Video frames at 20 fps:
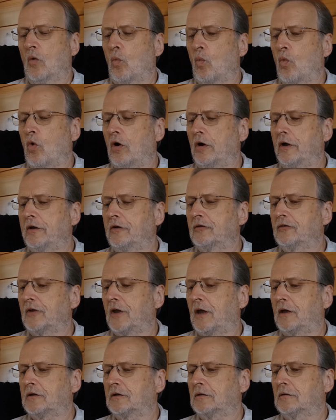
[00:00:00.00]
Why is
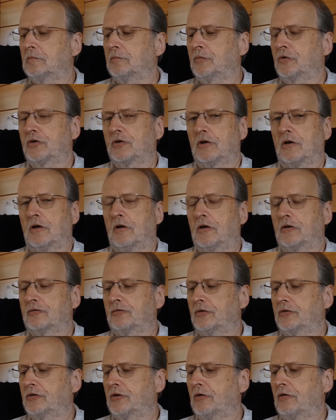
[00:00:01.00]
that? Buddha asked
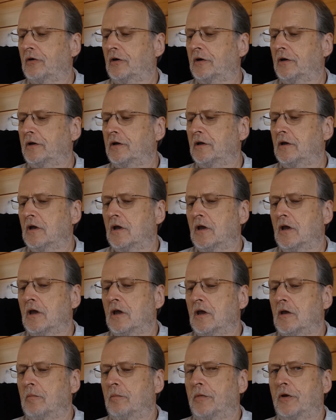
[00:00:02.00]
rhetorically.
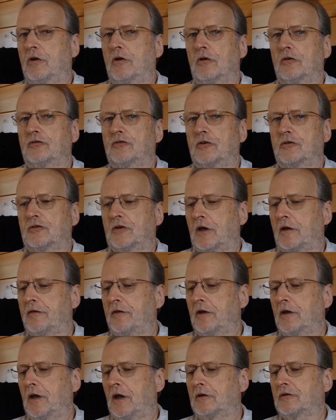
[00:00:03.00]
Because the
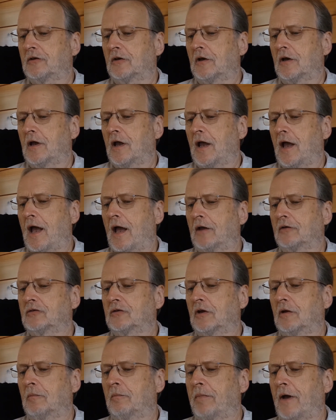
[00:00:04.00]
Tathagata has
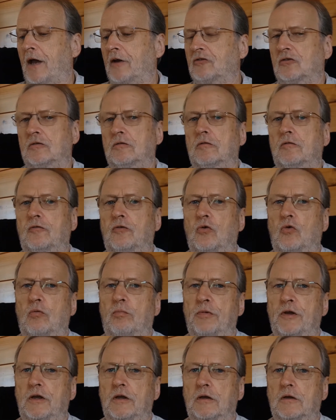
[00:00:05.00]
compassion for
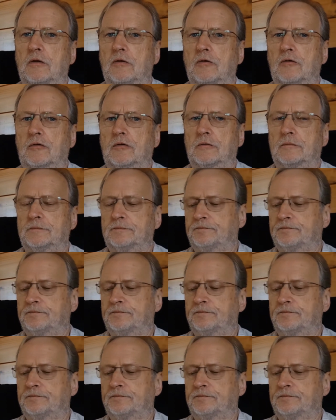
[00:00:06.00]
beings.